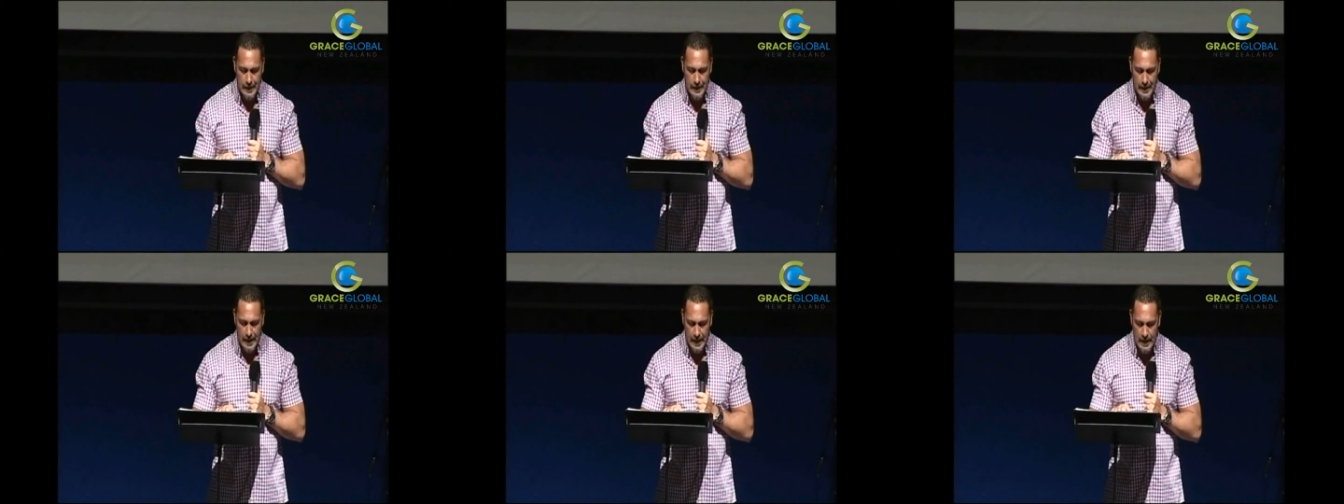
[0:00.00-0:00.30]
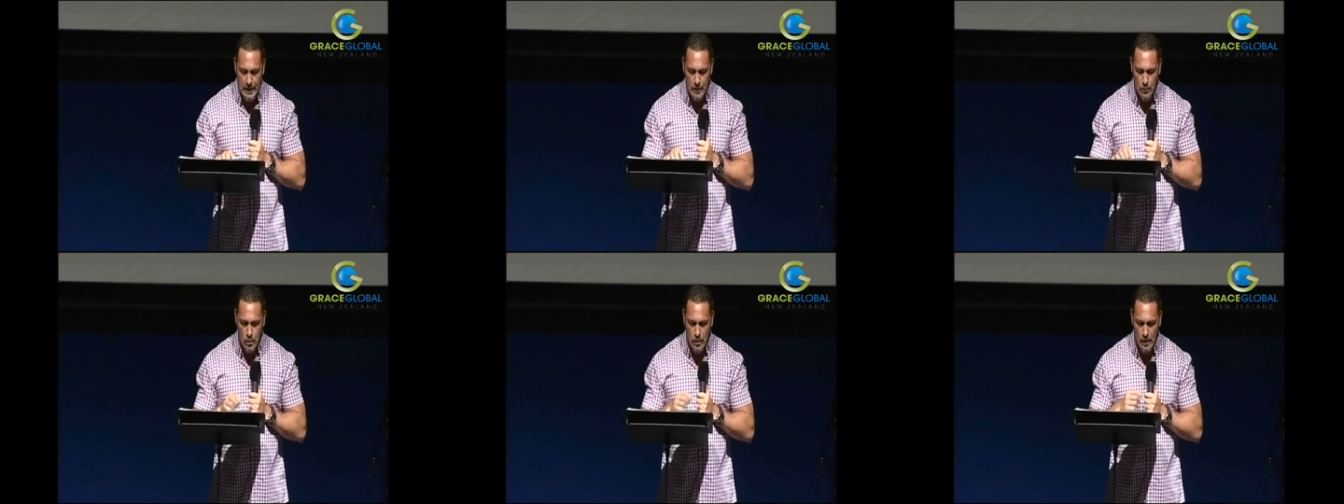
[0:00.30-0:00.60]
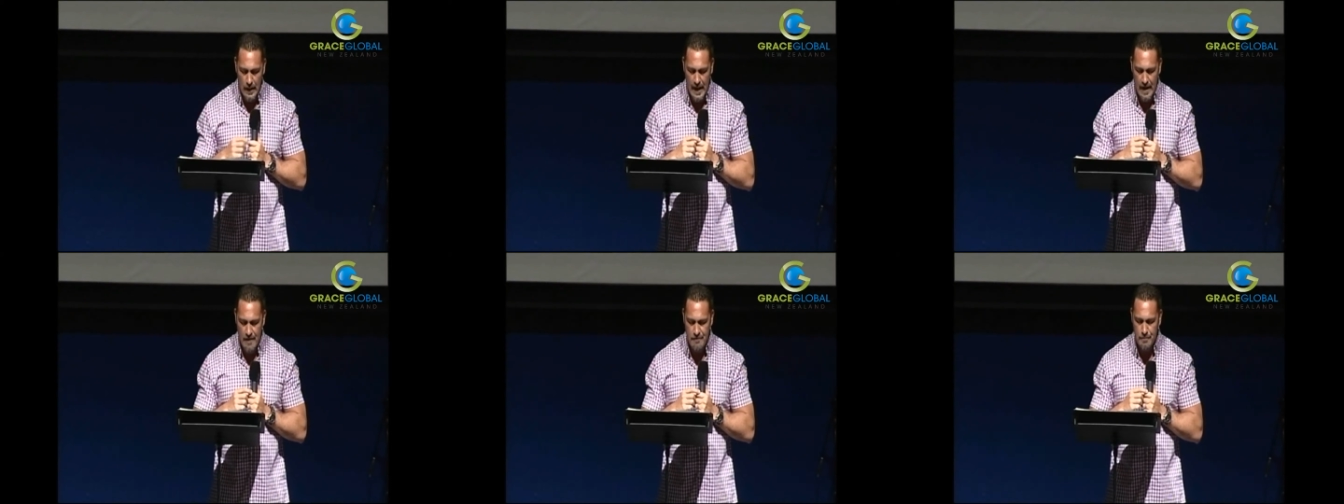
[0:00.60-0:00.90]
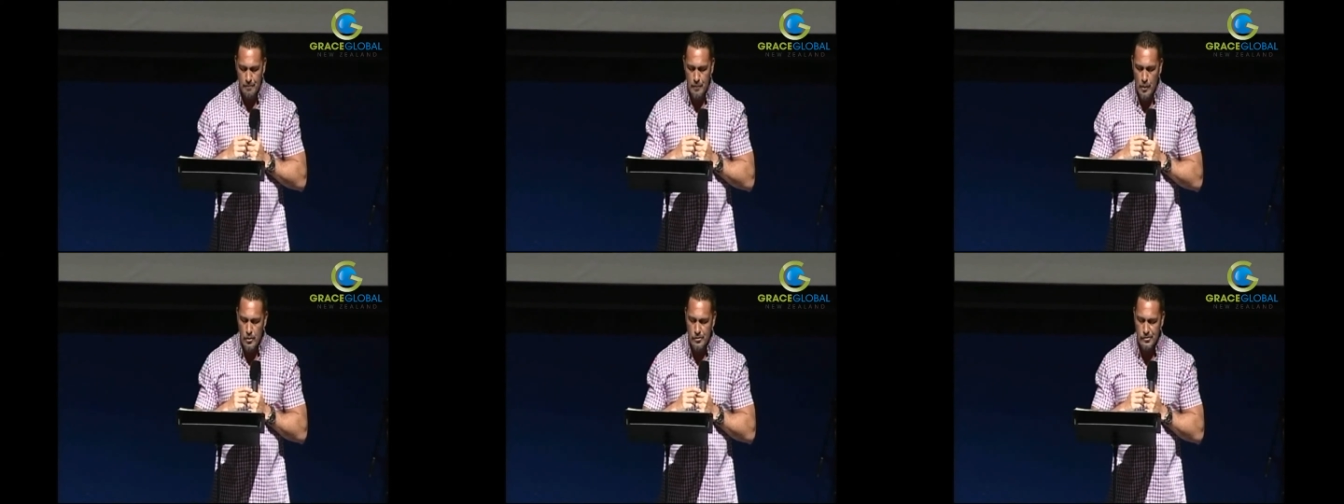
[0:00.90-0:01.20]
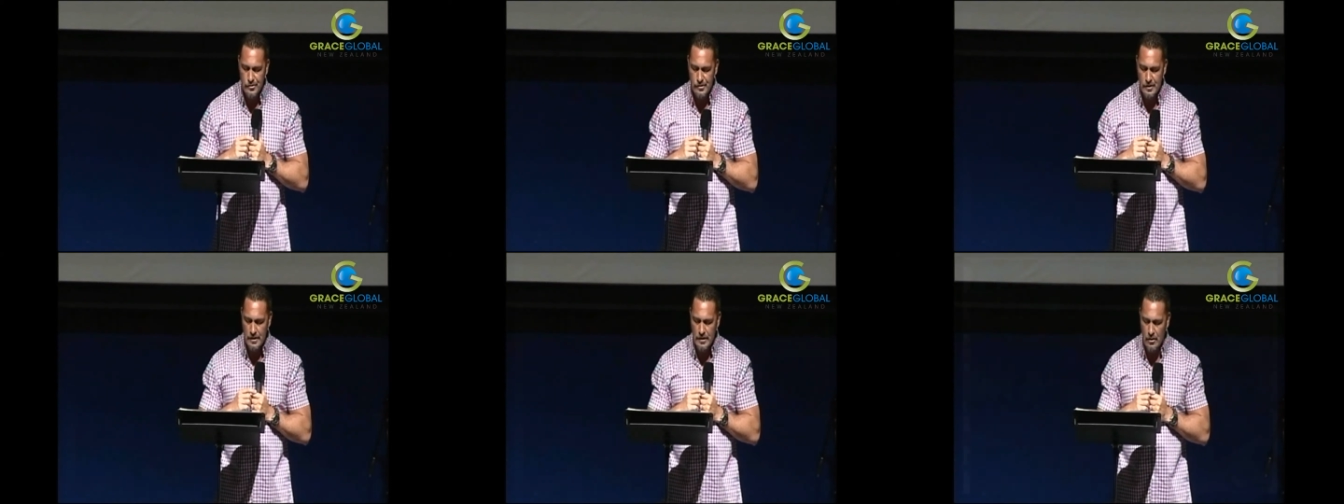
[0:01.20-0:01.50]
he will have
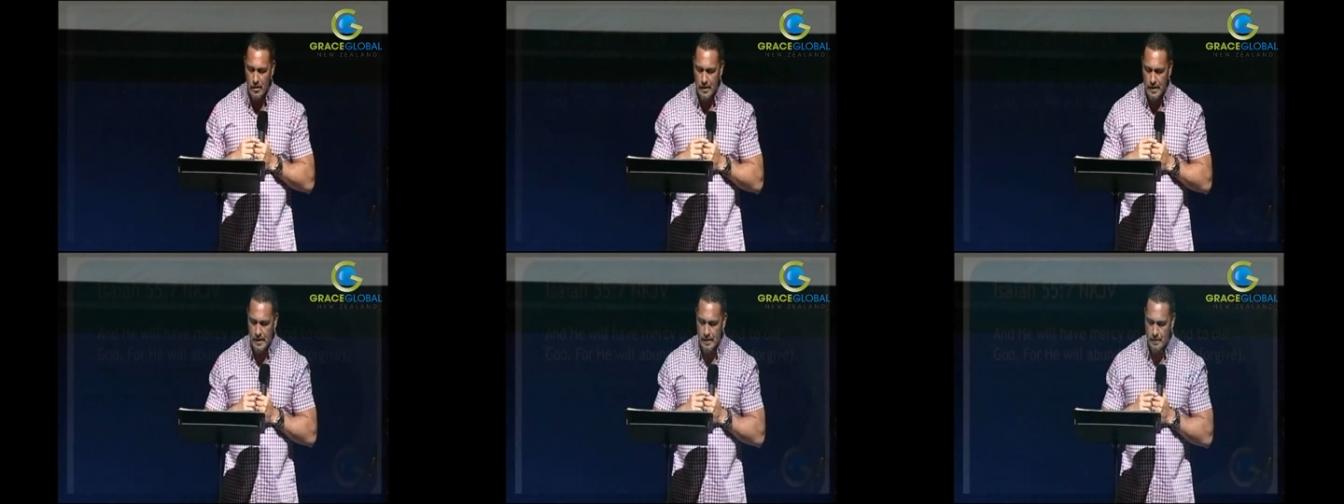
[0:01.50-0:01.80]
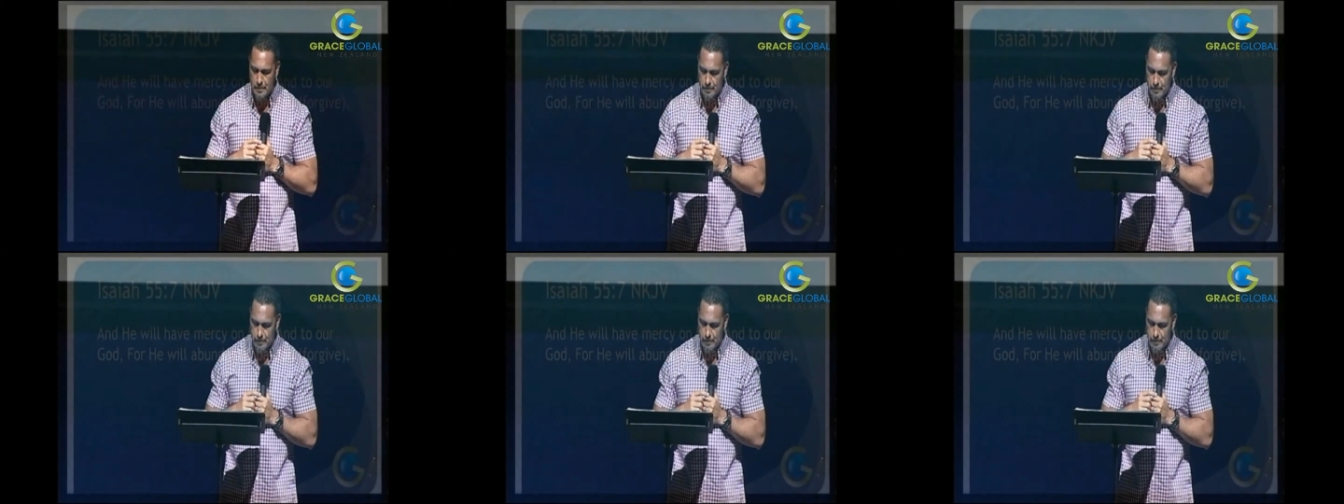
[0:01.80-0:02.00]
mercy on him.